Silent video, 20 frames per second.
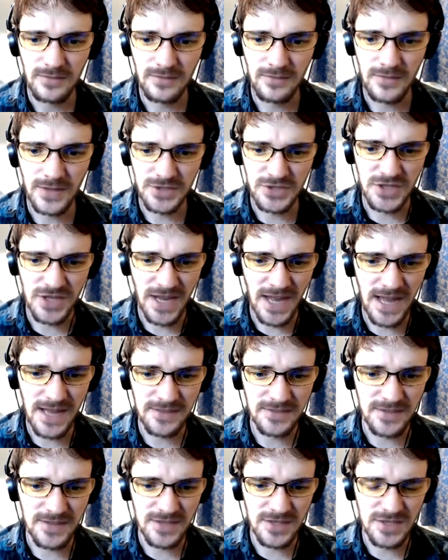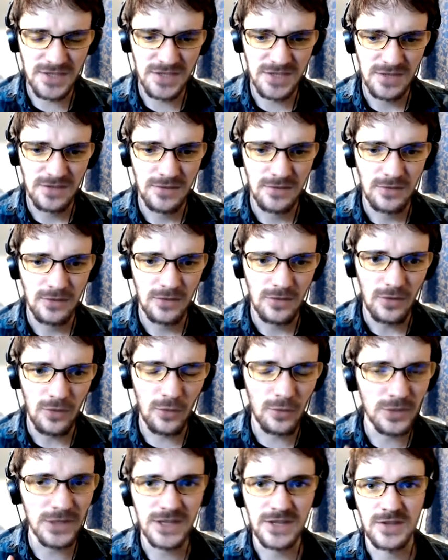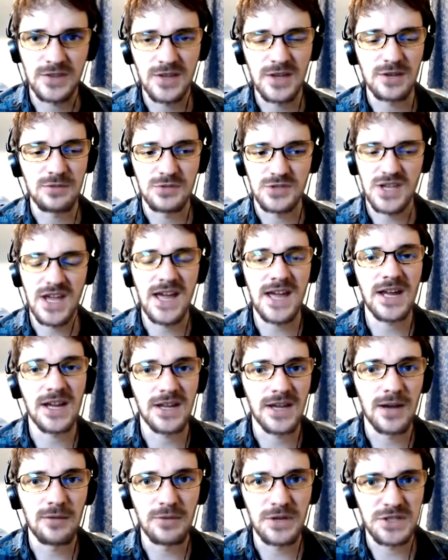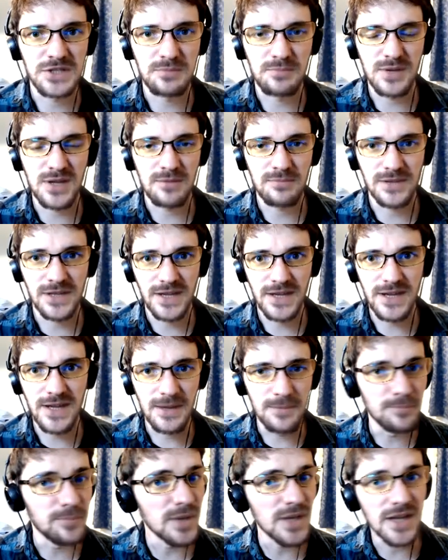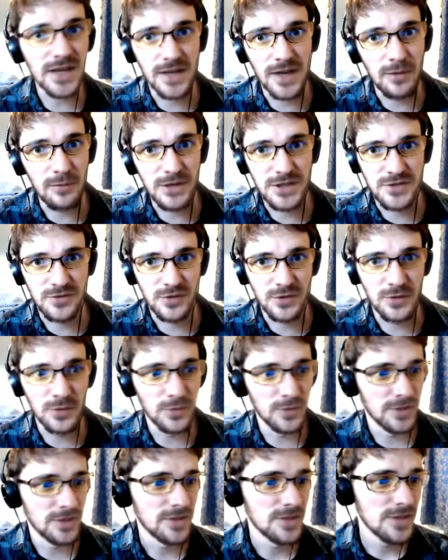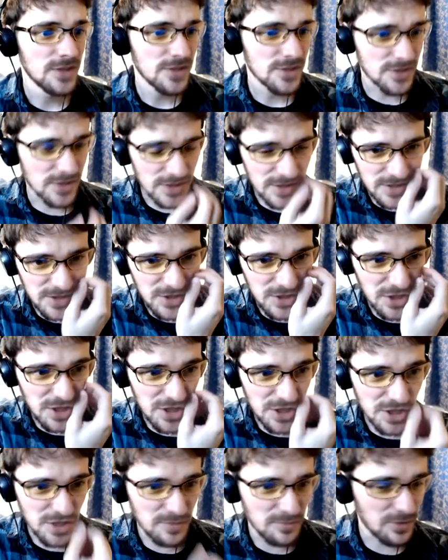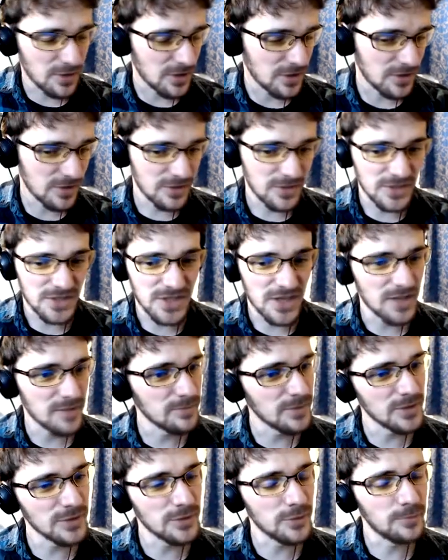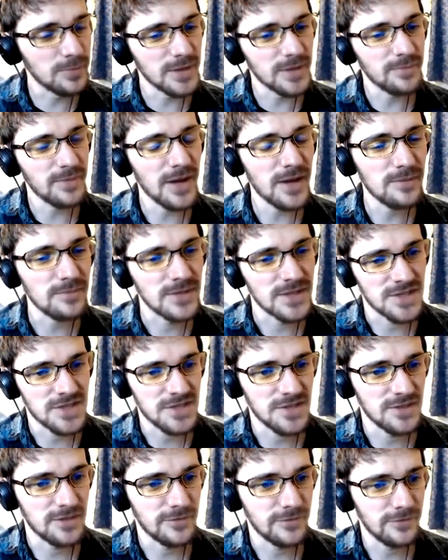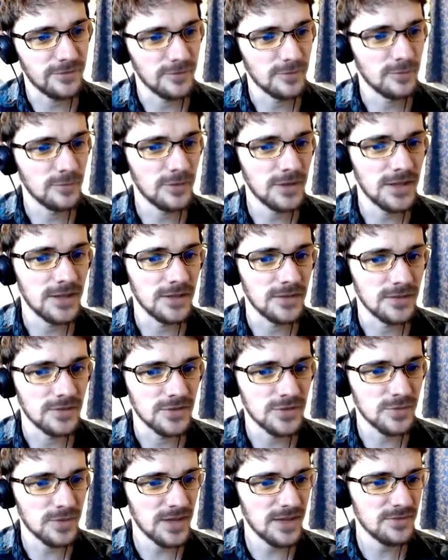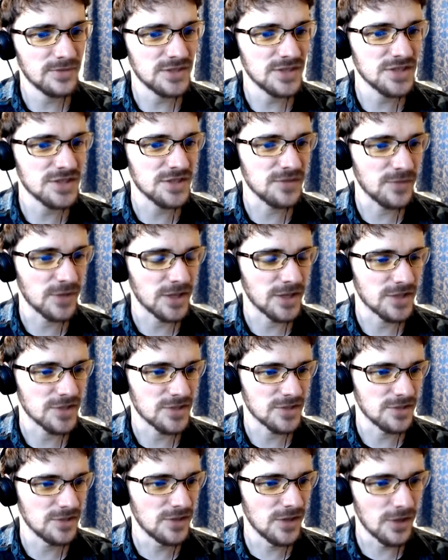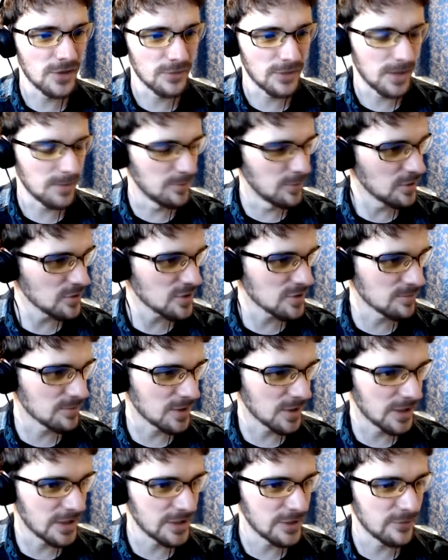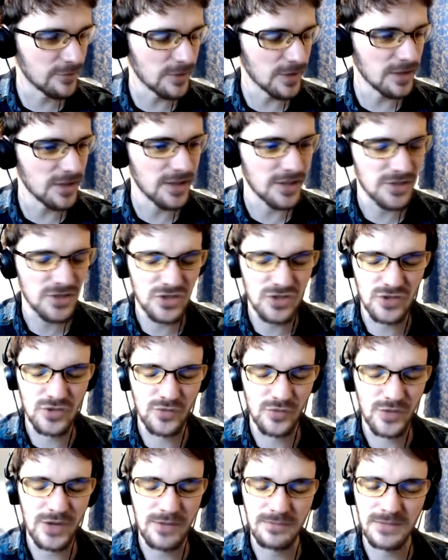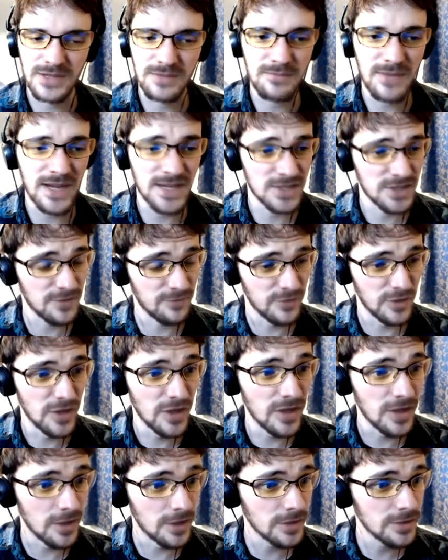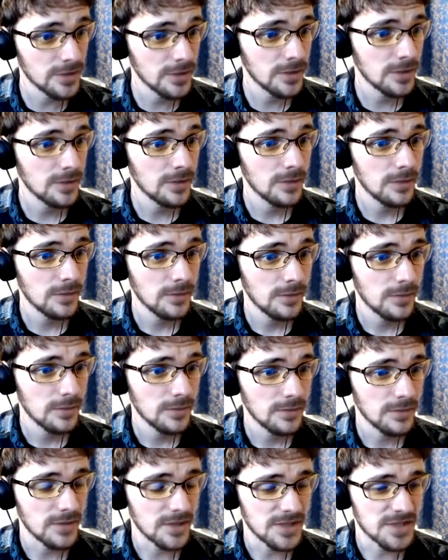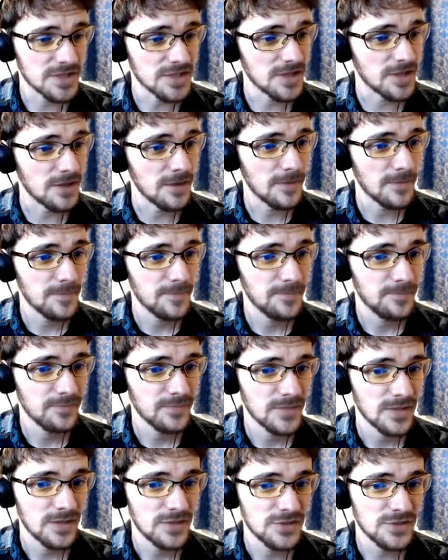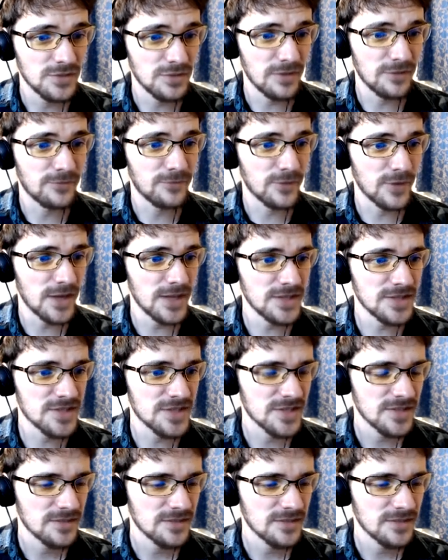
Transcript: that she had this, all I could think was A, I can't wait to bit play it, and B, I can't wait to record it. So this is Digimon, I gotta tell him a little bit about myself. Well, do I have a Digivice? No, I'm not some kind of extremely massive nerd. I see. Do you have friends?